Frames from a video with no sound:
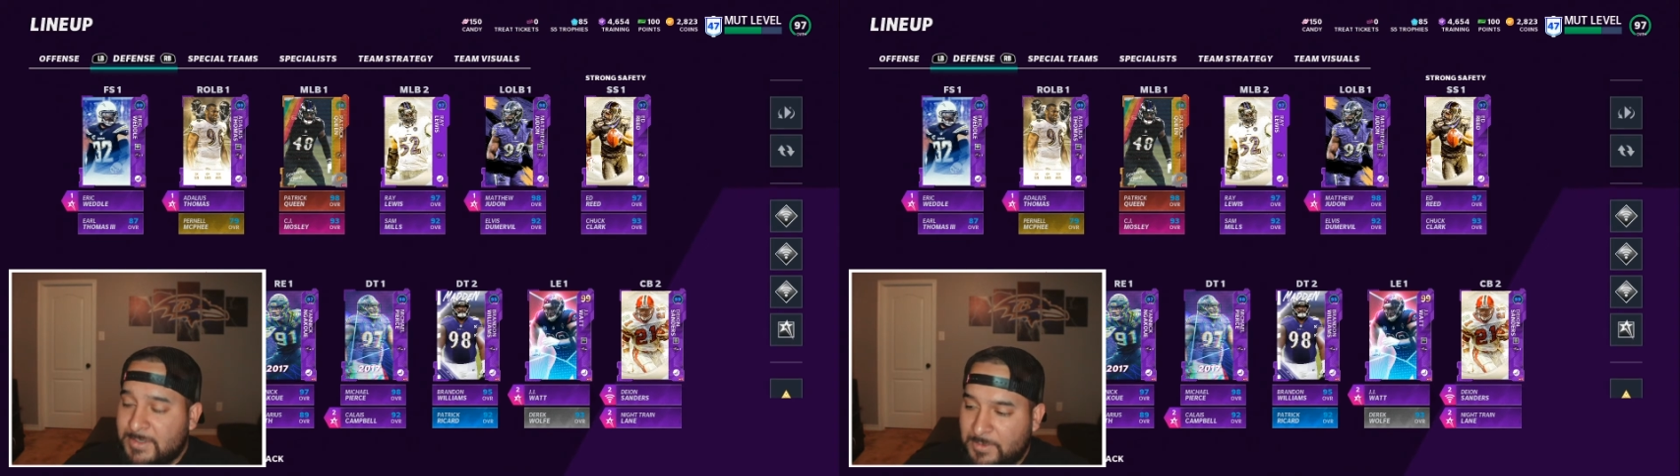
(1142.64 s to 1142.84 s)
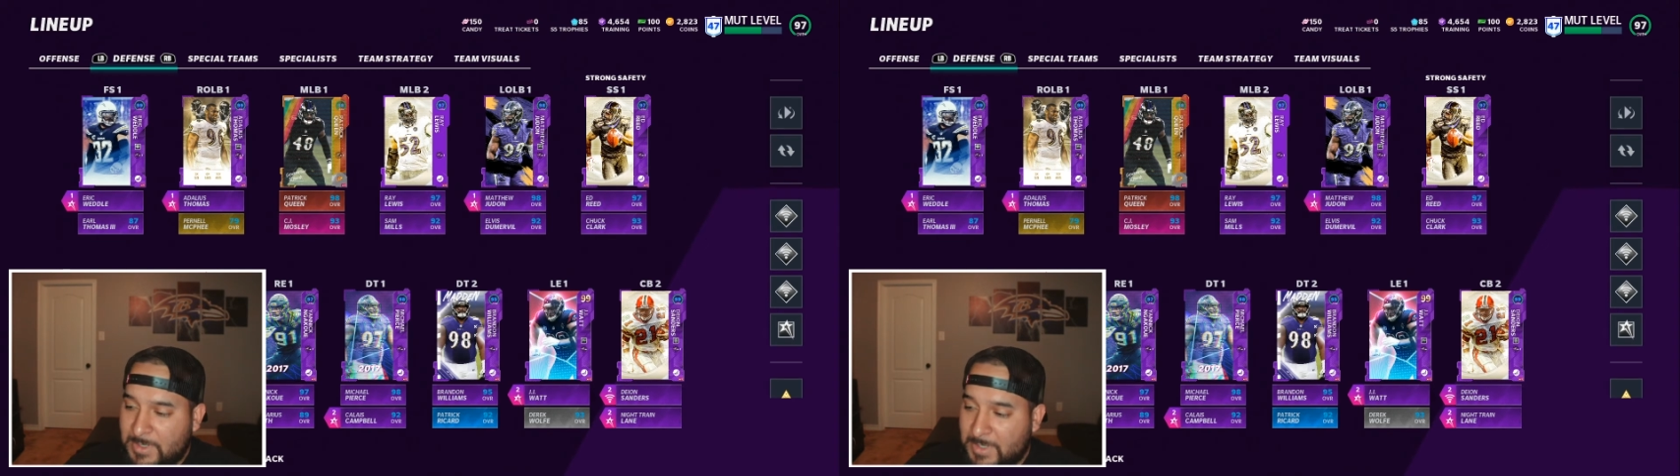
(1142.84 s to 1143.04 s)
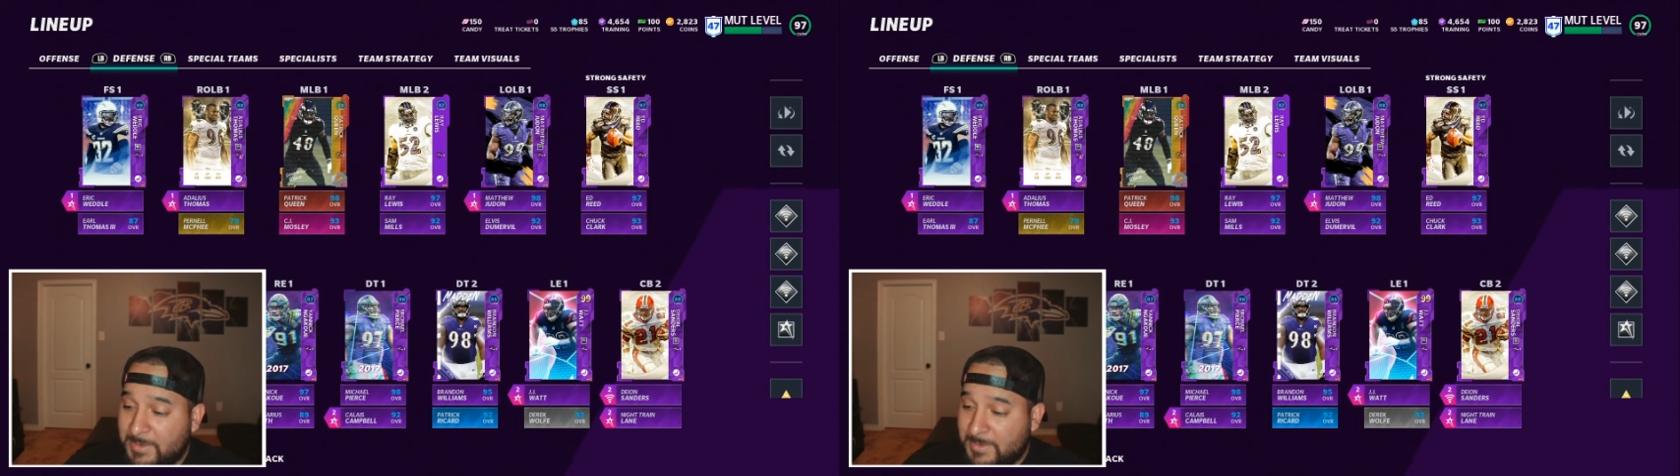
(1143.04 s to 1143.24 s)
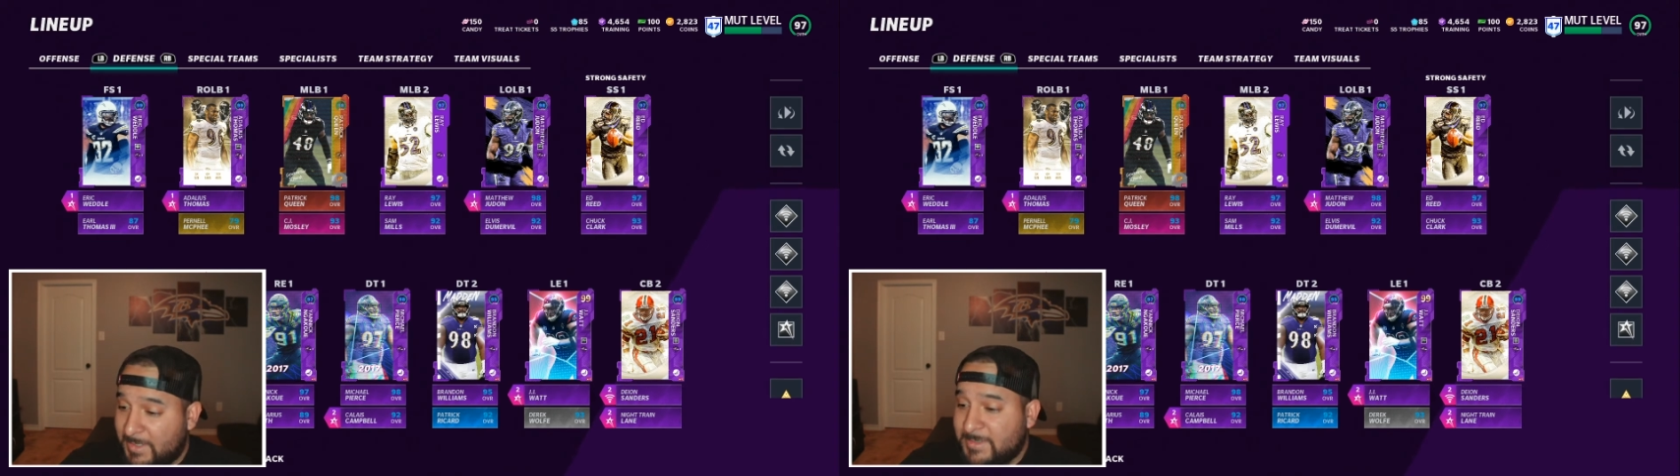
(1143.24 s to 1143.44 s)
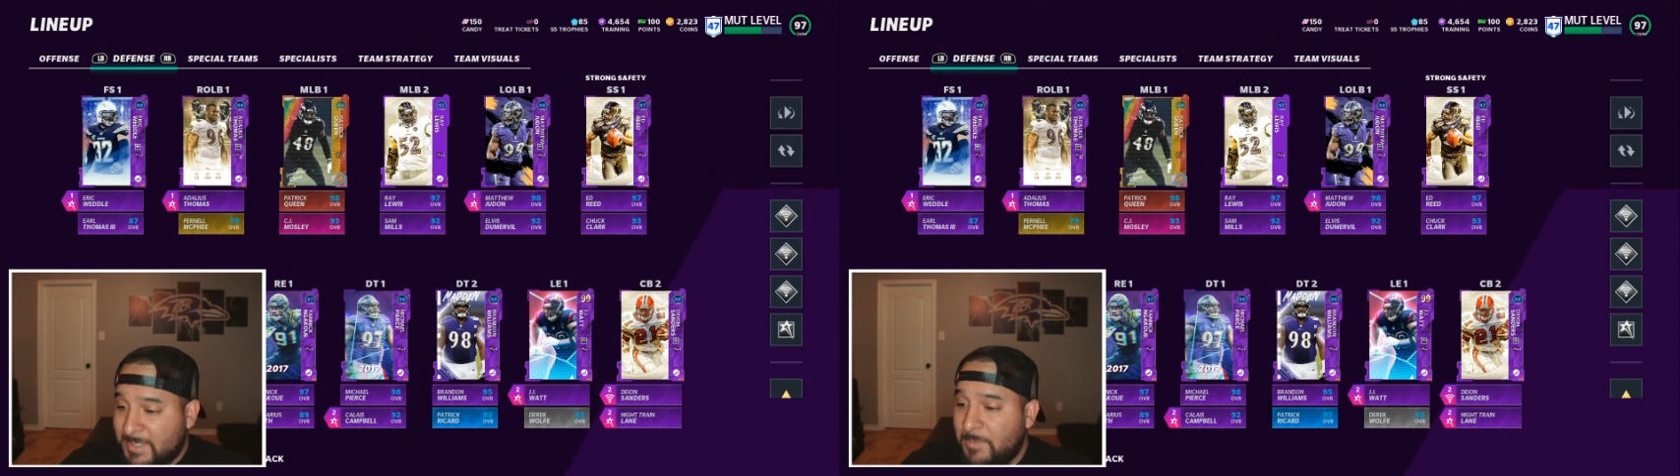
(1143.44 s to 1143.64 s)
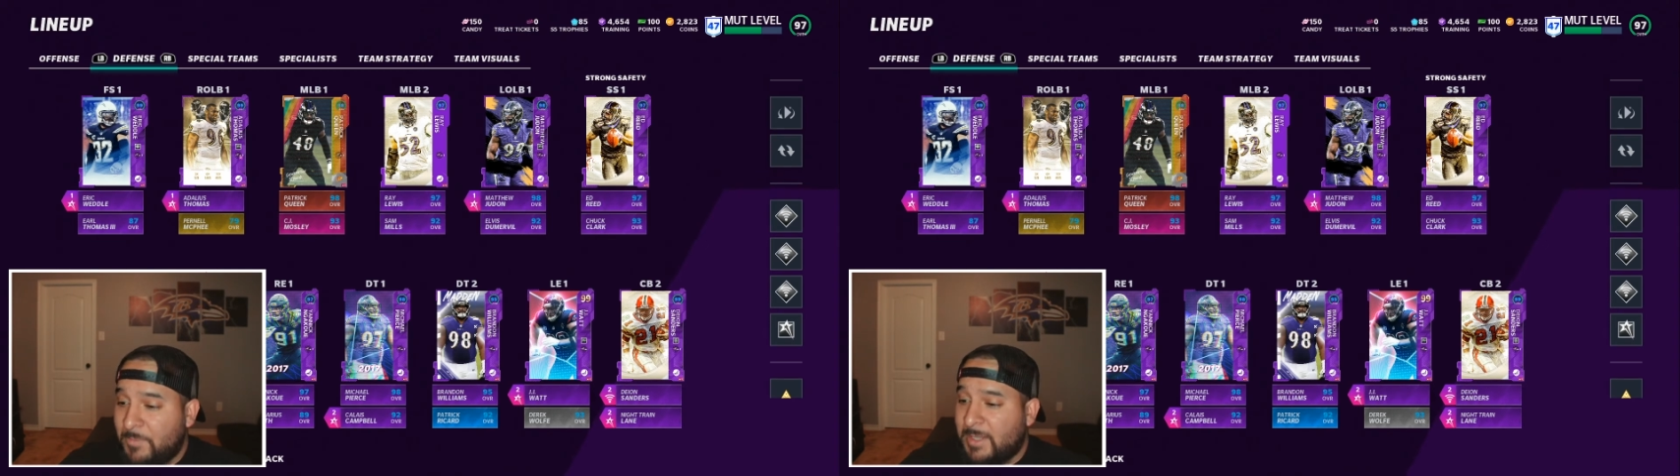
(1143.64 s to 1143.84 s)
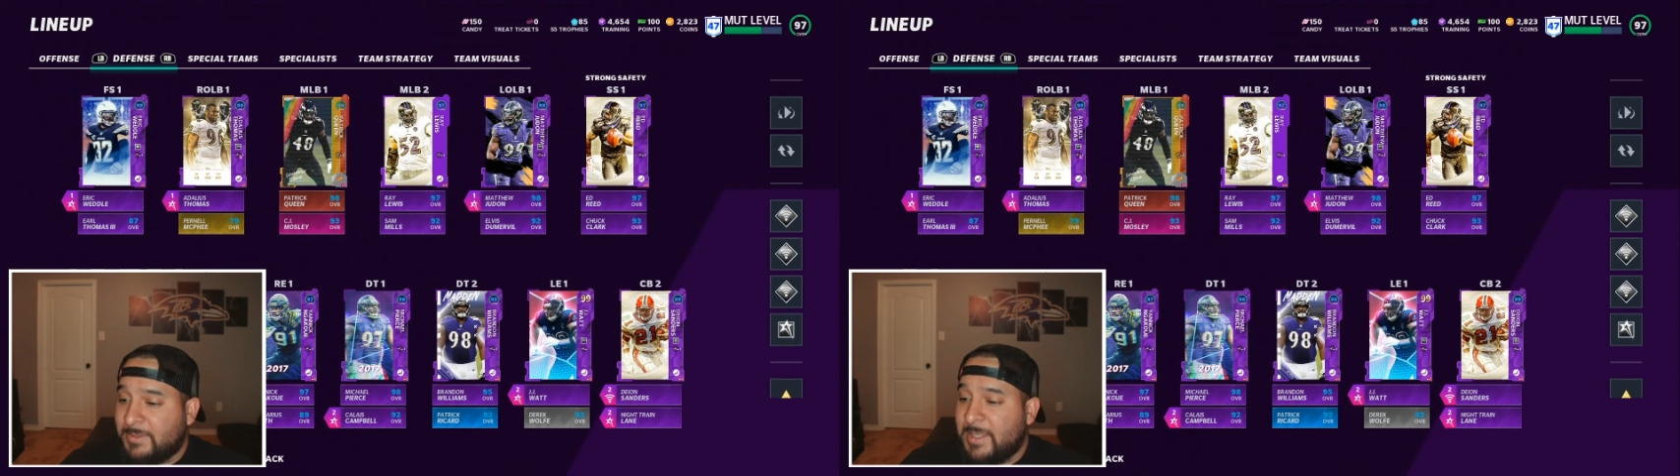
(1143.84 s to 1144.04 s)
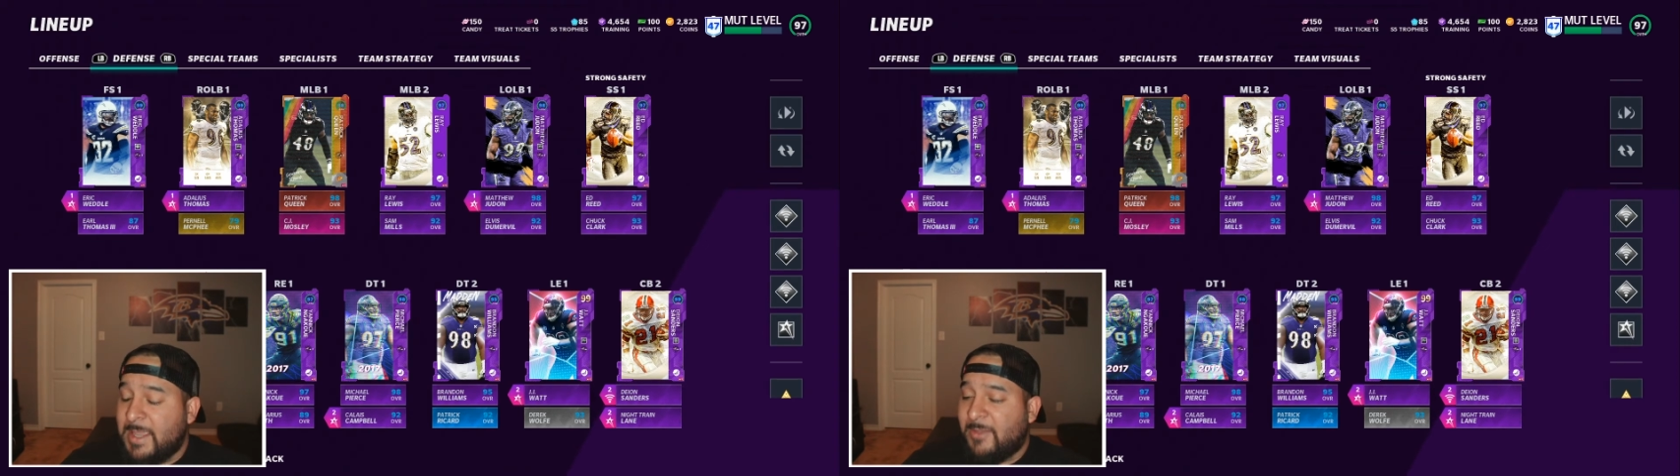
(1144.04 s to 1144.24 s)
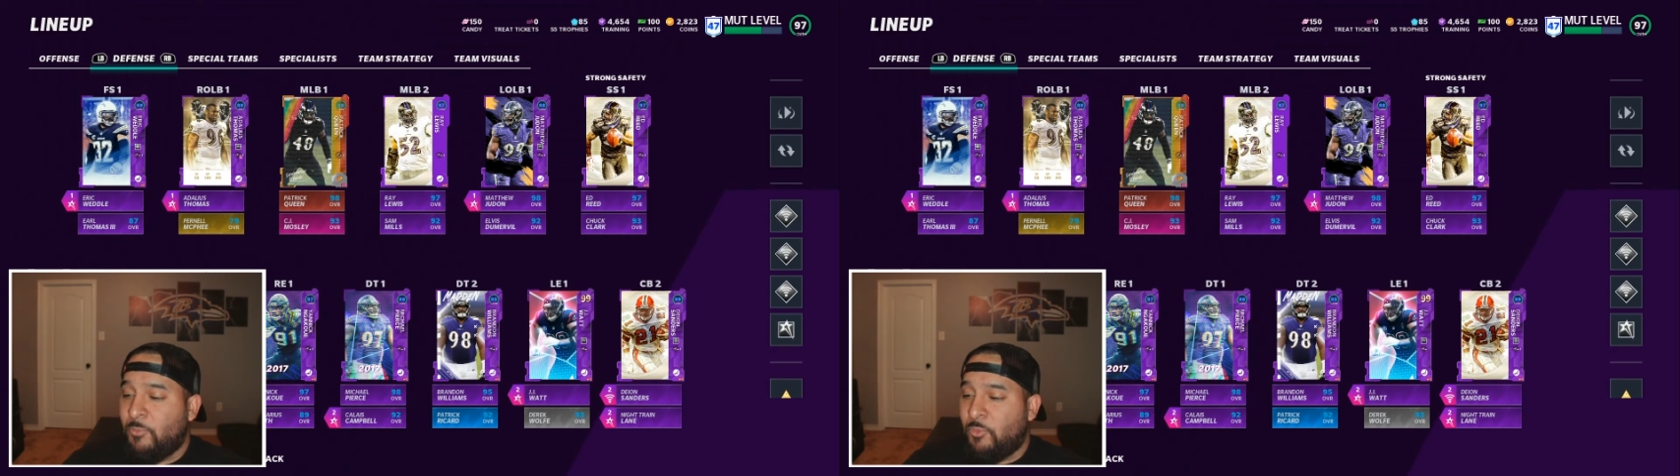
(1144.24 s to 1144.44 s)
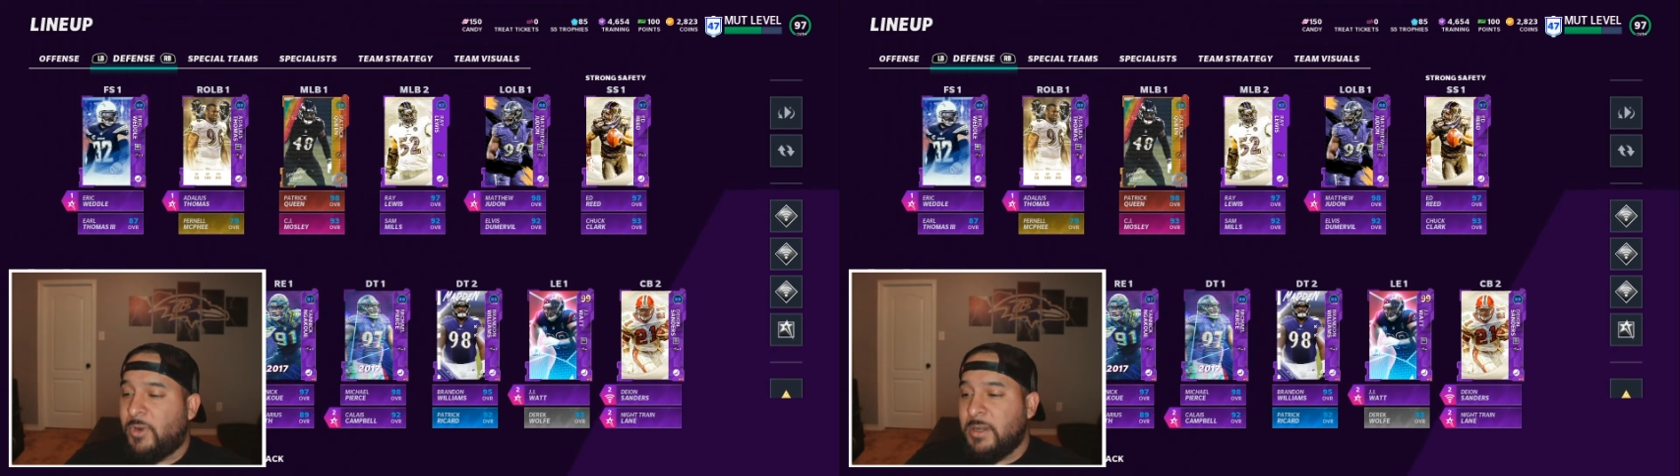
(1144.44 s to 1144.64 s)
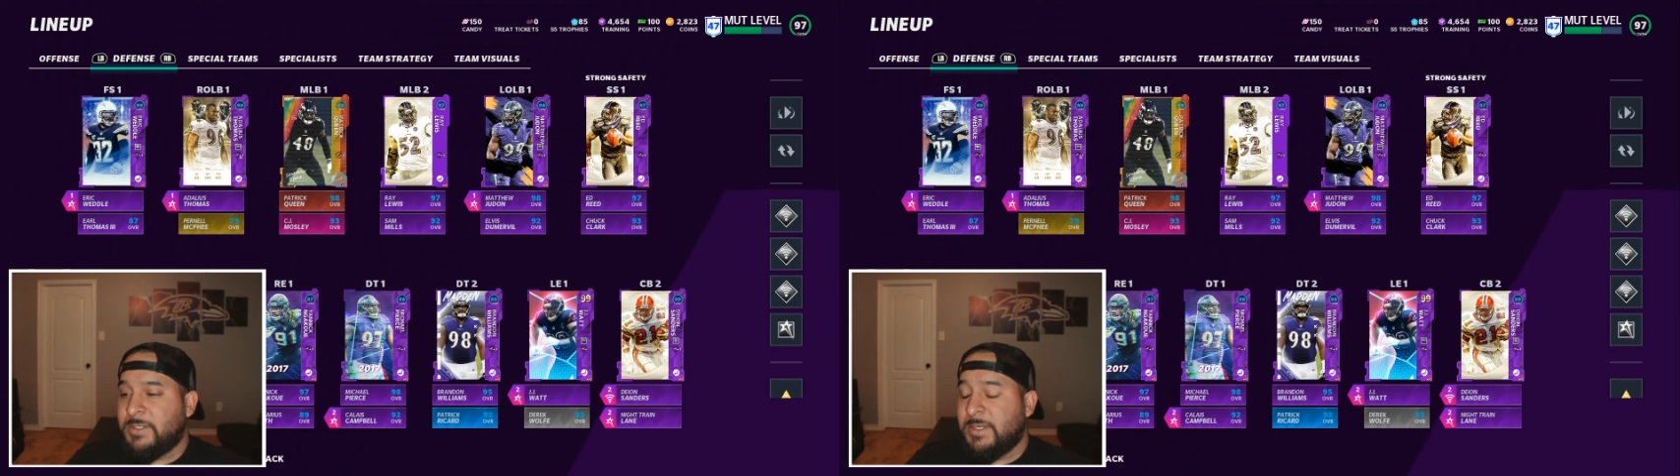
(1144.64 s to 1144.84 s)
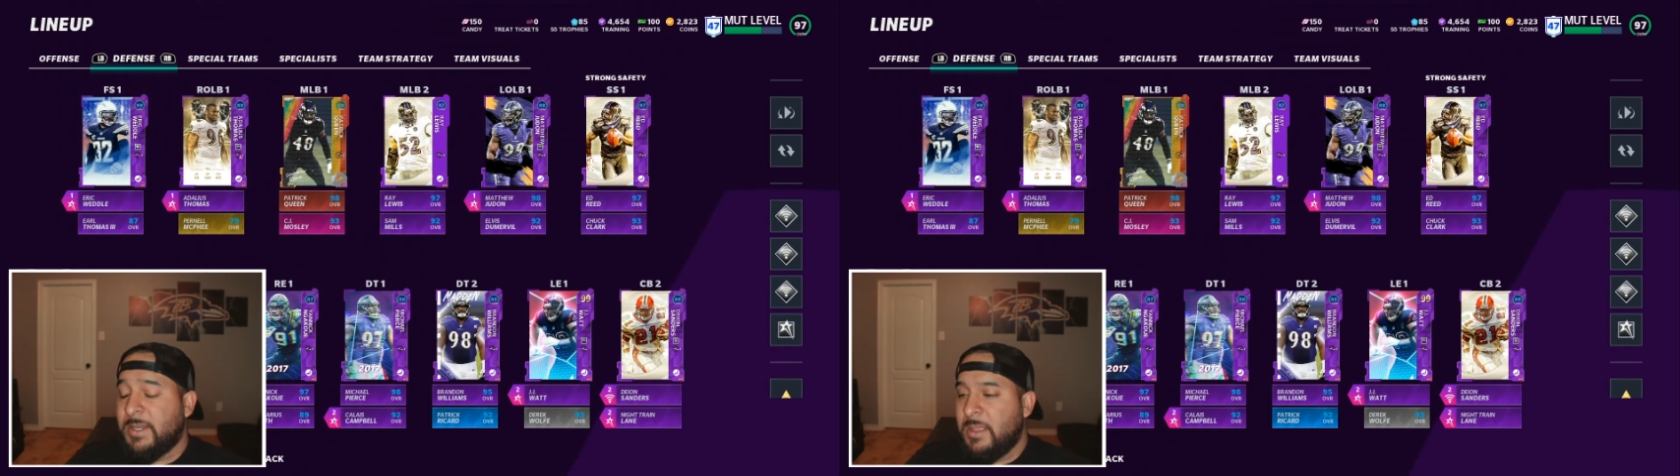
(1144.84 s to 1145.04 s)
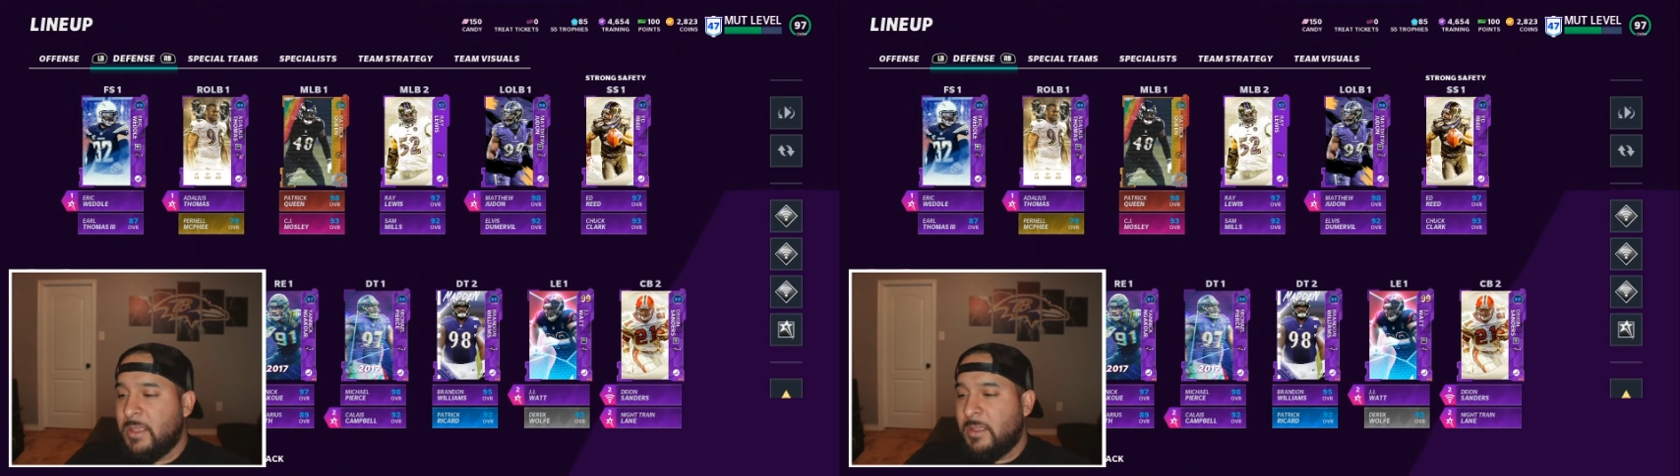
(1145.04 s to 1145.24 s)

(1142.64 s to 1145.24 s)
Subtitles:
they seem like they have more energy